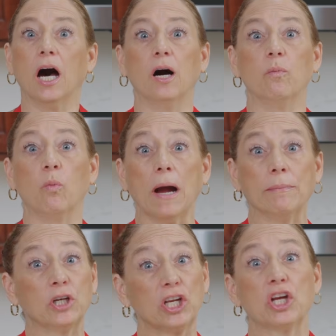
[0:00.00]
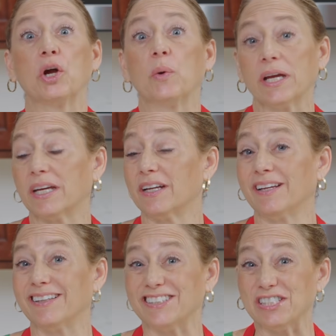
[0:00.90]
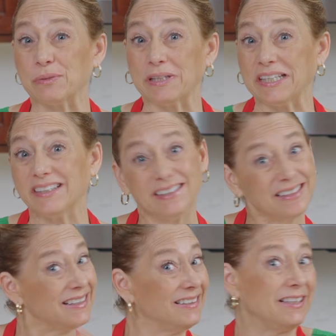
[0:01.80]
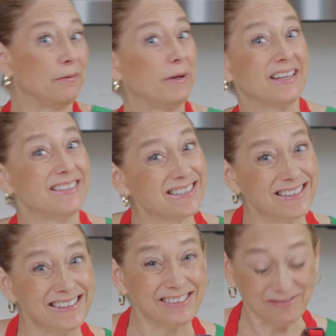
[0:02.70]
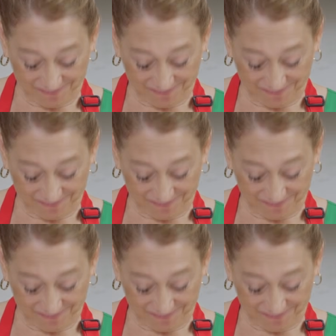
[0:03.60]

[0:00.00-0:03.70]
I'm going to go ahead and get these plated and then we can dig in.